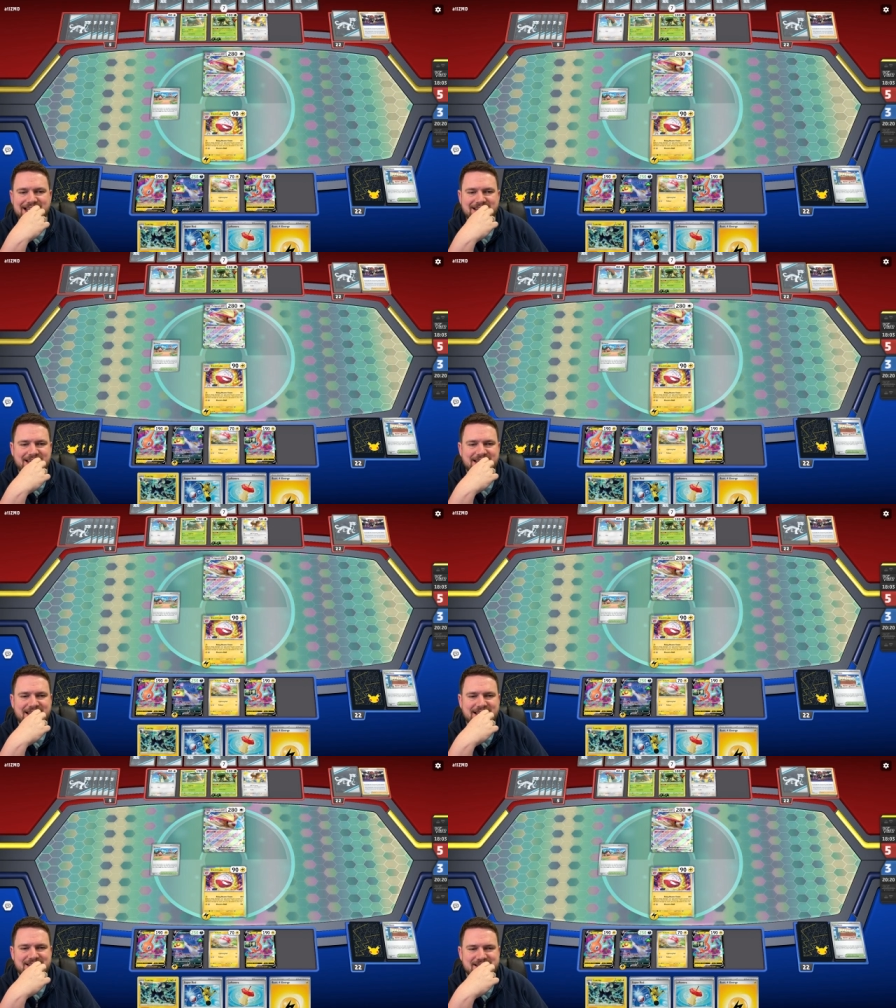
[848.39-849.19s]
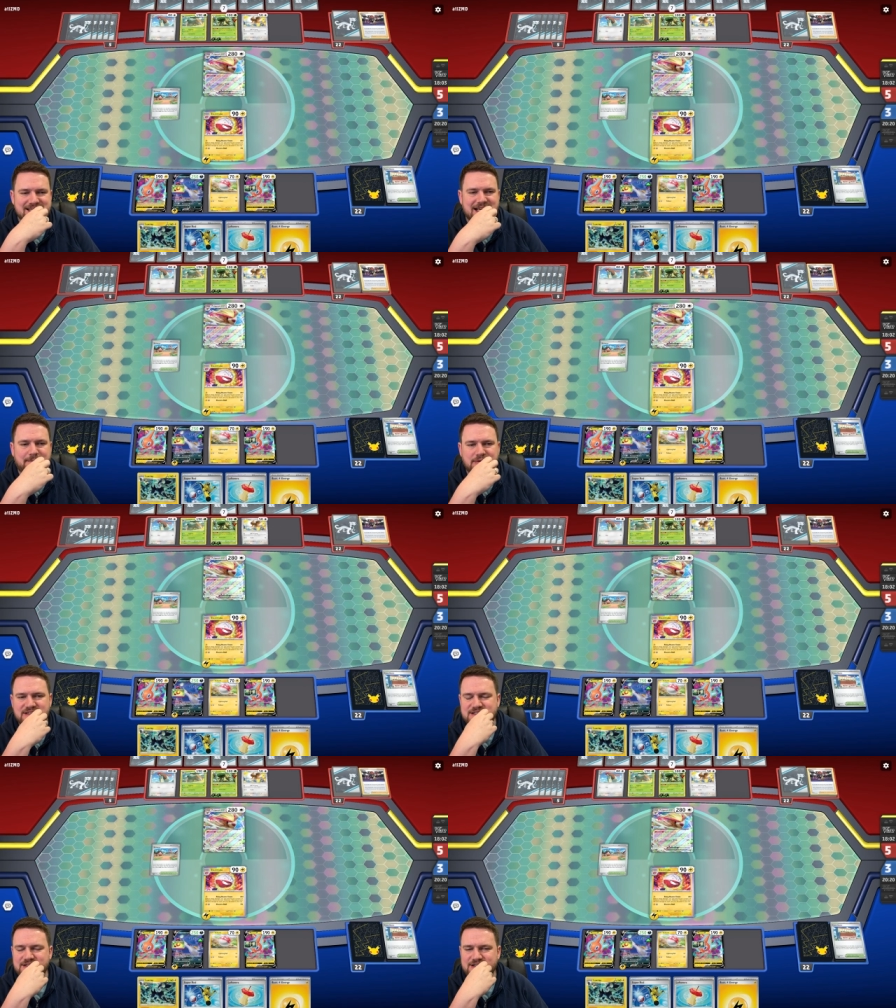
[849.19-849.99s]
in the next couple
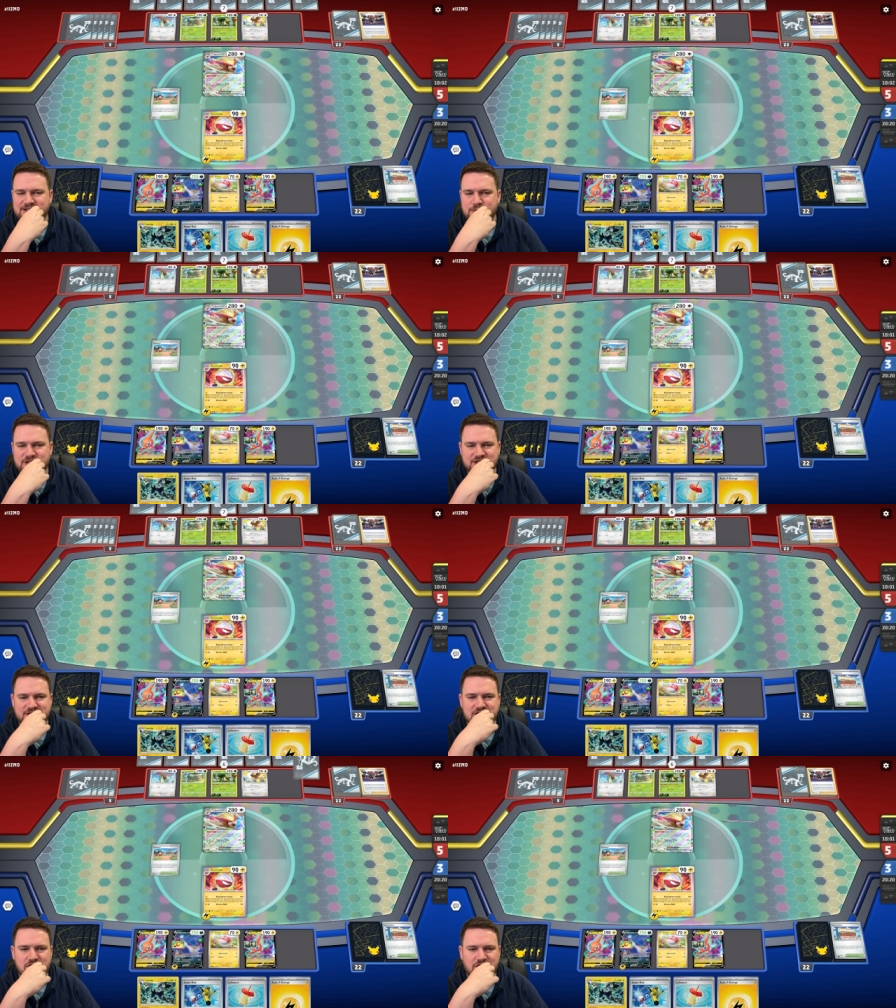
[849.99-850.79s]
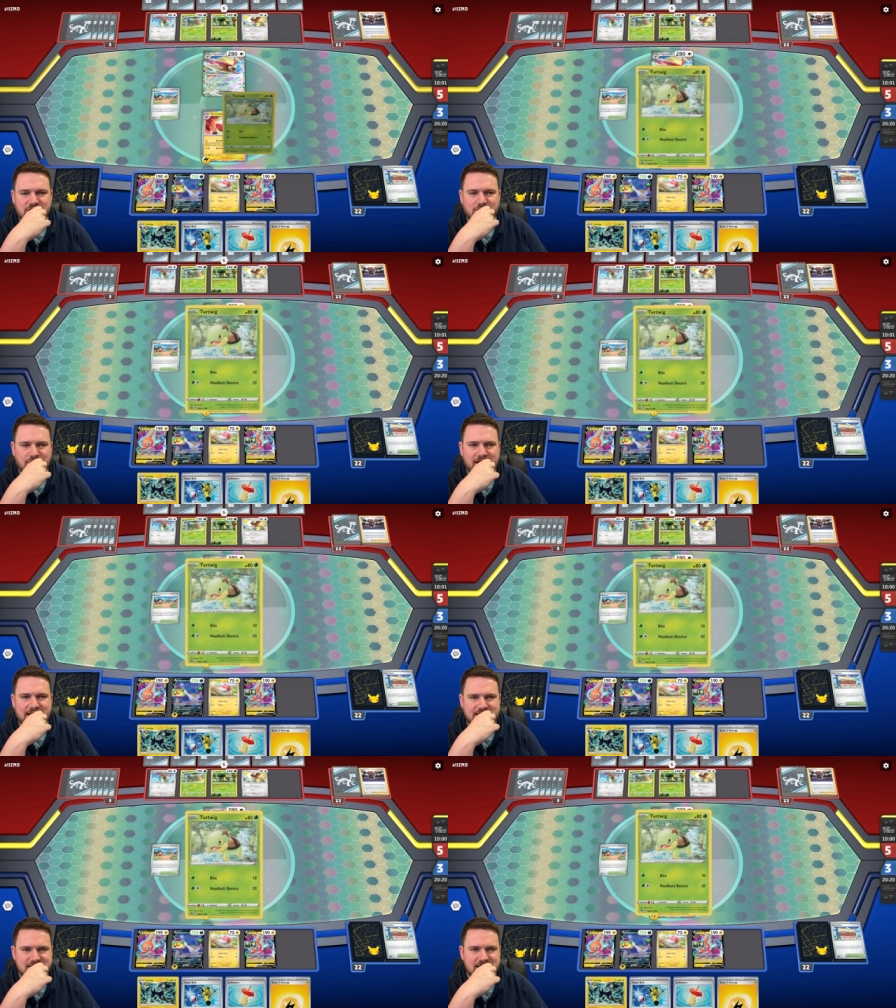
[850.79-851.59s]
of turns, which is not
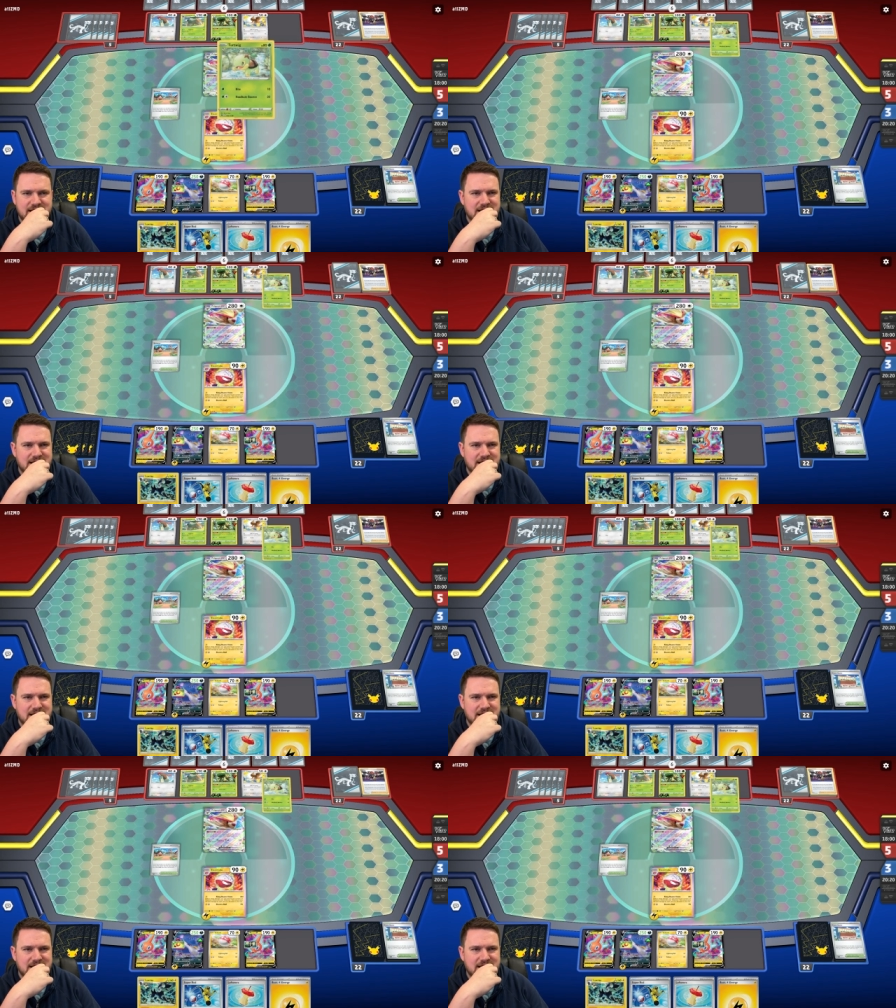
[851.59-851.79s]
great.